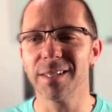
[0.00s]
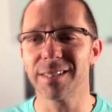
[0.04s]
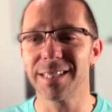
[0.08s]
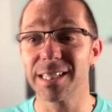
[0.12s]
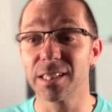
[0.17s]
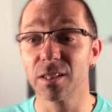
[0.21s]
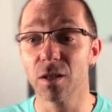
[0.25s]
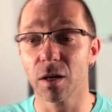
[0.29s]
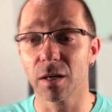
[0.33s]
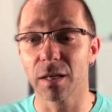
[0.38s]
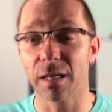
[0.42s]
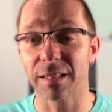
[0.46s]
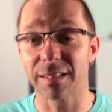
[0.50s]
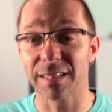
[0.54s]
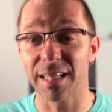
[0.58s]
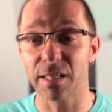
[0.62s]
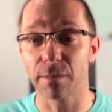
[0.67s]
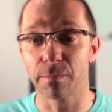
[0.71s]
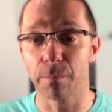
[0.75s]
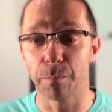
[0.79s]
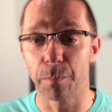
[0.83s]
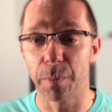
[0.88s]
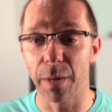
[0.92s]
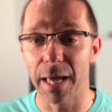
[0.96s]
let's look at this
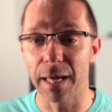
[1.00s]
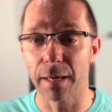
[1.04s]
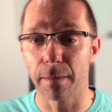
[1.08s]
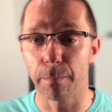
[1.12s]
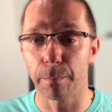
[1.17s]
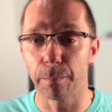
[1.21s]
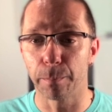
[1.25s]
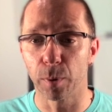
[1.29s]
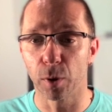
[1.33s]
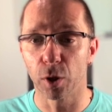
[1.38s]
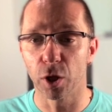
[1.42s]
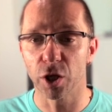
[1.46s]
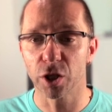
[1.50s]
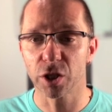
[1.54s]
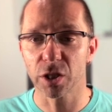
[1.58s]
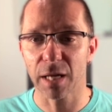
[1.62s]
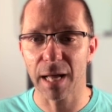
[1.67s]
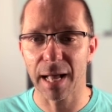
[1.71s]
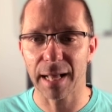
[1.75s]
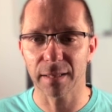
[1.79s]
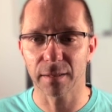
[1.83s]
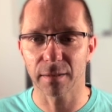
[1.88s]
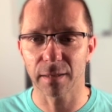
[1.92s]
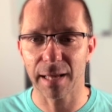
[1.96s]
big bullish
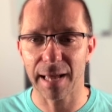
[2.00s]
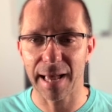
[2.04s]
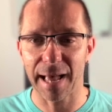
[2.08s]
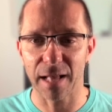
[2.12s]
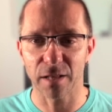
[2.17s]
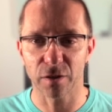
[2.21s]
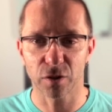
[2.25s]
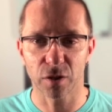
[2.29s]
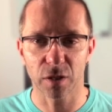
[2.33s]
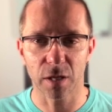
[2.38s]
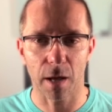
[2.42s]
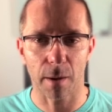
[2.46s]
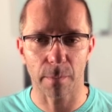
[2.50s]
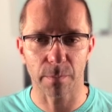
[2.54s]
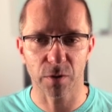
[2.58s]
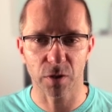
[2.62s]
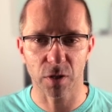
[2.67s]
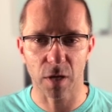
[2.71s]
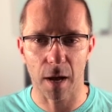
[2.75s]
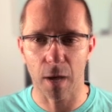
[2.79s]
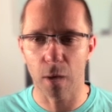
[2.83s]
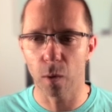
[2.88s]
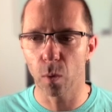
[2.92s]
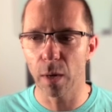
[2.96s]
candle head to the
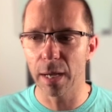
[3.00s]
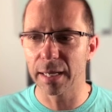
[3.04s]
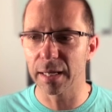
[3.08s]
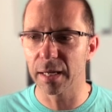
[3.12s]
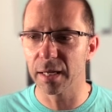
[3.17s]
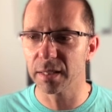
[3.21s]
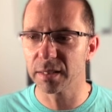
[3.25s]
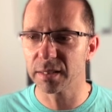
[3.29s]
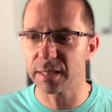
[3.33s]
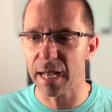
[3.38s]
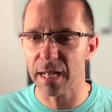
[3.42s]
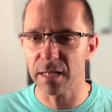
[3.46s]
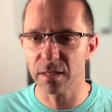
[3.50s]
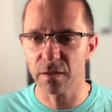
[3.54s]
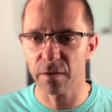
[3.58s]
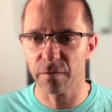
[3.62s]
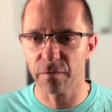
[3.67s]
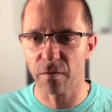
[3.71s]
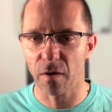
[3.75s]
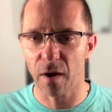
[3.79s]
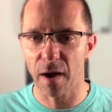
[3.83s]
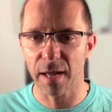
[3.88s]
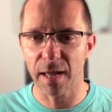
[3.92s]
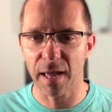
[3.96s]
upside. We can
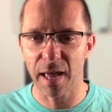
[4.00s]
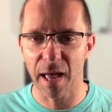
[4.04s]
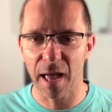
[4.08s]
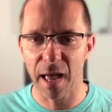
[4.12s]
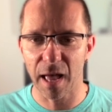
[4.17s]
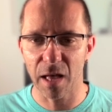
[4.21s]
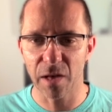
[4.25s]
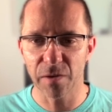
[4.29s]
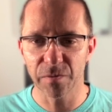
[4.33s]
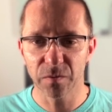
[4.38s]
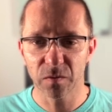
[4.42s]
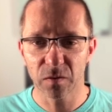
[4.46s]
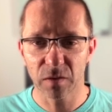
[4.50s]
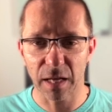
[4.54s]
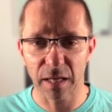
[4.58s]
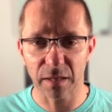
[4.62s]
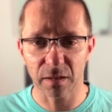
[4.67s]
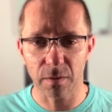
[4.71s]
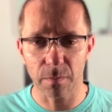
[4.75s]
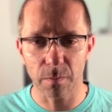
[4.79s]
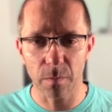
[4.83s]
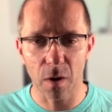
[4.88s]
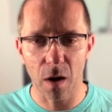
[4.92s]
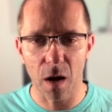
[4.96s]
identify here that
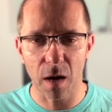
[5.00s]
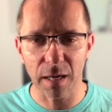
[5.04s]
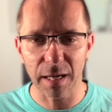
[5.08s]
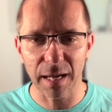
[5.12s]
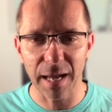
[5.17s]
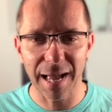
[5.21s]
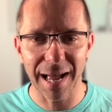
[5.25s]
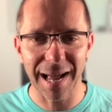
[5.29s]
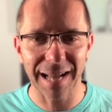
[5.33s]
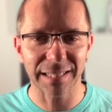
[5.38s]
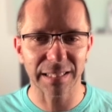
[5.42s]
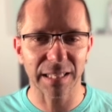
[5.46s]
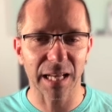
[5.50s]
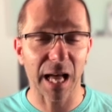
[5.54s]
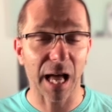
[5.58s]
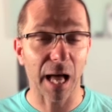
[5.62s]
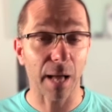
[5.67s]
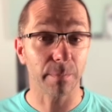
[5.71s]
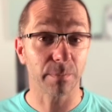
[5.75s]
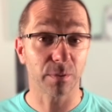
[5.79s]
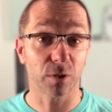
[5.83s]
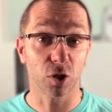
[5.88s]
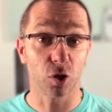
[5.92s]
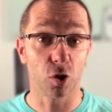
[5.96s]
the market had
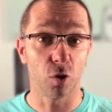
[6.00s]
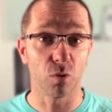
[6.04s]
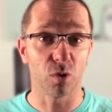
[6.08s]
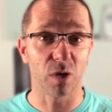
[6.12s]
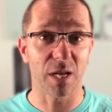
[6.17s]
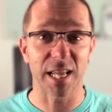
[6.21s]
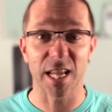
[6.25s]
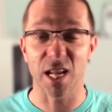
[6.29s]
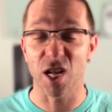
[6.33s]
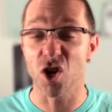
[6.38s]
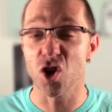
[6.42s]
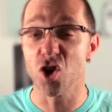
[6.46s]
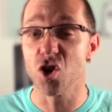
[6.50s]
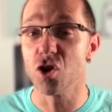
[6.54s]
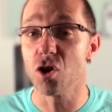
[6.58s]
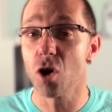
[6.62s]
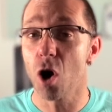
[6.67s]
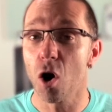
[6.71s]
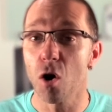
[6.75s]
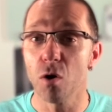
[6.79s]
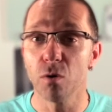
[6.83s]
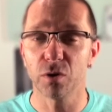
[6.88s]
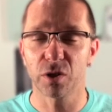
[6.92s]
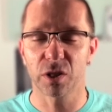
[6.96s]
absolutely
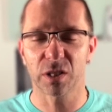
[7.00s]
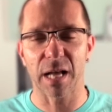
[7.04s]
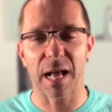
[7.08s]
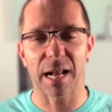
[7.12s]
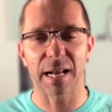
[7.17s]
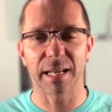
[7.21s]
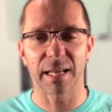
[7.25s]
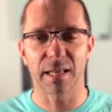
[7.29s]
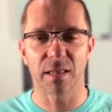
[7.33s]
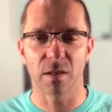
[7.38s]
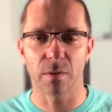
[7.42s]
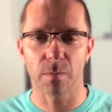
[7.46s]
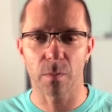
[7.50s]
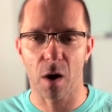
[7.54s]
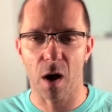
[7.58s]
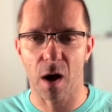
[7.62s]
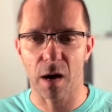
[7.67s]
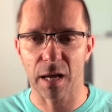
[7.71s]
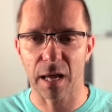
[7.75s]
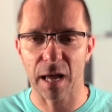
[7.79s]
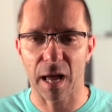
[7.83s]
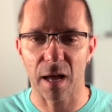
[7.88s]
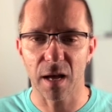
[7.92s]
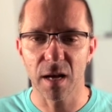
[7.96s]
no selling in the
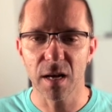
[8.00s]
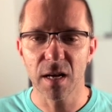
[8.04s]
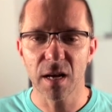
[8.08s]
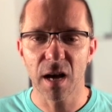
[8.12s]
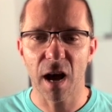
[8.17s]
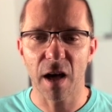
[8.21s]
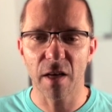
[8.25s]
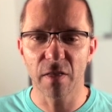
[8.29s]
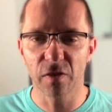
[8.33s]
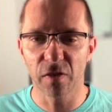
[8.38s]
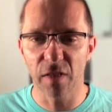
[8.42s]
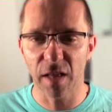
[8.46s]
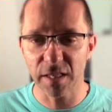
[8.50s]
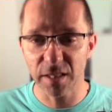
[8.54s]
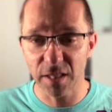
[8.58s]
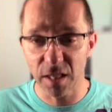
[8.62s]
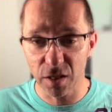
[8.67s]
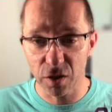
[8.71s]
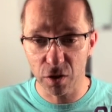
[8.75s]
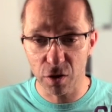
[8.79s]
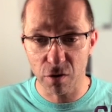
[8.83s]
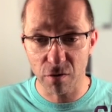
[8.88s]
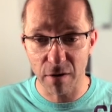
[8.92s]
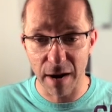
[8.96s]
market, and this has
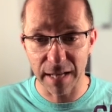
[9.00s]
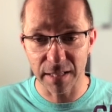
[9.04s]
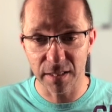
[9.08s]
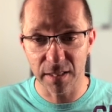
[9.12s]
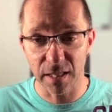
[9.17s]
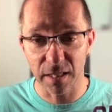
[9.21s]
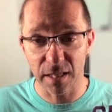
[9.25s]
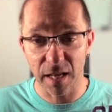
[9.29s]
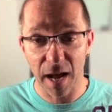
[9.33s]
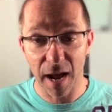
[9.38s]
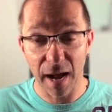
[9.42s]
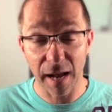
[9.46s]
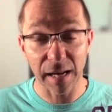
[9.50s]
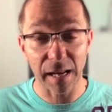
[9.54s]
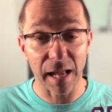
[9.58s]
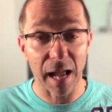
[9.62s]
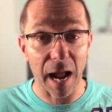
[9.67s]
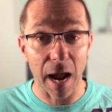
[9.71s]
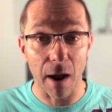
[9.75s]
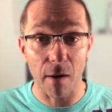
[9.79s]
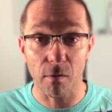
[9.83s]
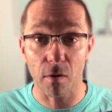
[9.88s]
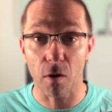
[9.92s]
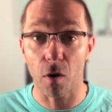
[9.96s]
created an
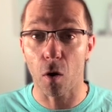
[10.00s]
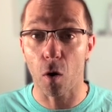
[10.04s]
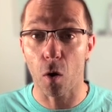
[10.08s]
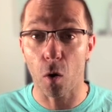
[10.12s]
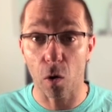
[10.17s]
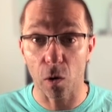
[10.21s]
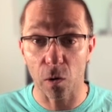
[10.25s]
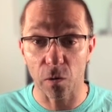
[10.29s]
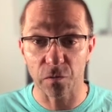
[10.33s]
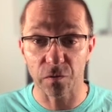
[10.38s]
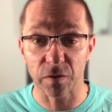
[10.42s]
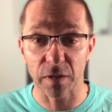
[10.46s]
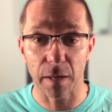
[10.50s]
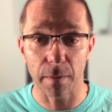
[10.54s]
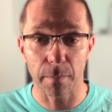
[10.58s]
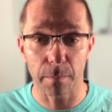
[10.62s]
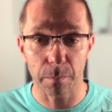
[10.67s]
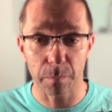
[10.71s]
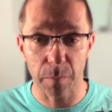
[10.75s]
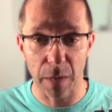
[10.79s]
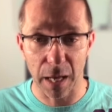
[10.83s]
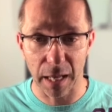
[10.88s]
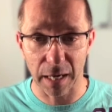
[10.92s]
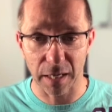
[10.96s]
area of
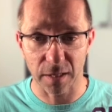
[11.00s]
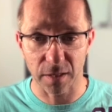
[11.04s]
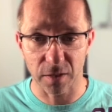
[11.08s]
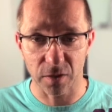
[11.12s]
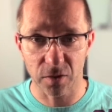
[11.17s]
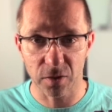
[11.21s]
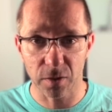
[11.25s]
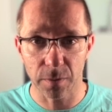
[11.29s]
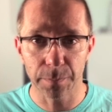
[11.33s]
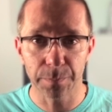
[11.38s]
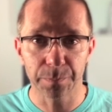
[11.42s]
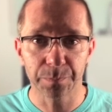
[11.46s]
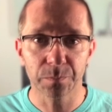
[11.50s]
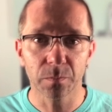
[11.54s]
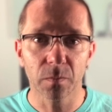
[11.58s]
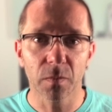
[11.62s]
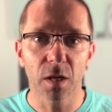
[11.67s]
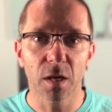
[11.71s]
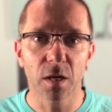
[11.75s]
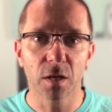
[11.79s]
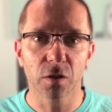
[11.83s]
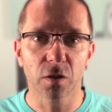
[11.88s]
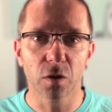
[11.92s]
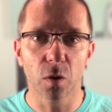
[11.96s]
imbalance.
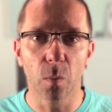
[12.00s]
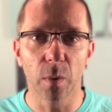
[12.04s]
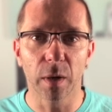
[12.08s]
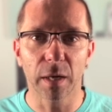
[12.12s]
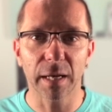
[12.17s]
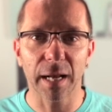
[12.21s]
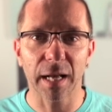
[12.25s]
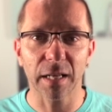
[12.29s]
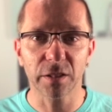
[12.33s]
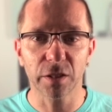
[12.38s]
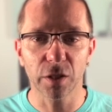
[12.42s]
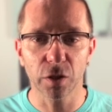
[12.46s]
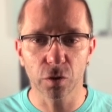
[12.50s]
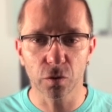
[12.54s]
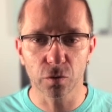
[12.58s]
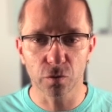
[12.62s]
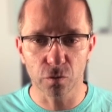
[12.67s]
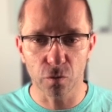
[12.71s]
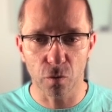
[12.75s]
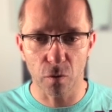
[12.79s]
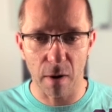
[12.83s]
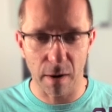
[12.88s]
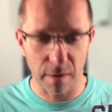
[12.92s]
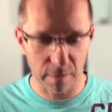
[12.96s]
So we could actually
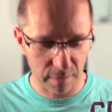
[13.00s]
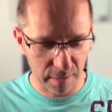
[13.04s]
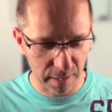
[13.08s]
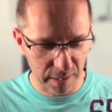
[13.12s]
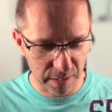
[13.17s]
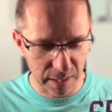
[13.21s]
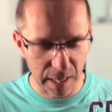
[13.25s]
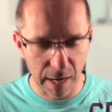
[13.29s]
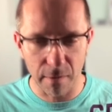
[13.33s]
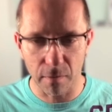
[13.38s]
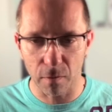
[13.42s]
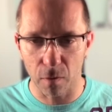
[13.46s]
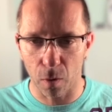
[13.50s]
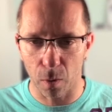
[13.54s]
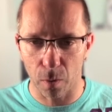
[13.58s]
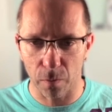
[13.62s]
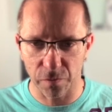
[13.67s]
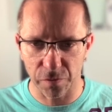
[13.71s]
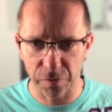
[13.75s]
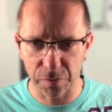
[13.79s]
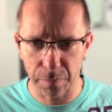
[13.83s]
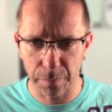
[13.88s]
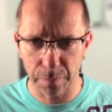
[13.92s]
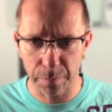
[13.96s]
draw out this area of
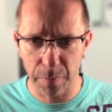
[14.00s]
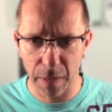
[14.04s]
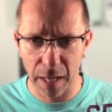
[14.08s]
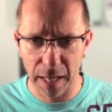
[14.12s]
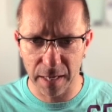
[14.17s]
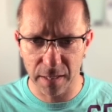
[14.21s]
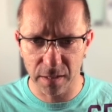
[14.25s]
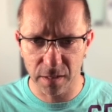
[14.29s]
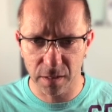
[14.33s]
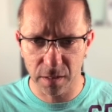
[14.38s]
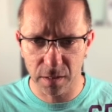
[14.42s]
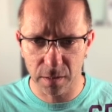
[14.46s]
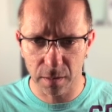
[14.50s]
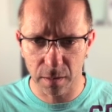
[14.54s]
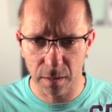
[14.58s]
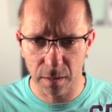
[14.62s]
imbalance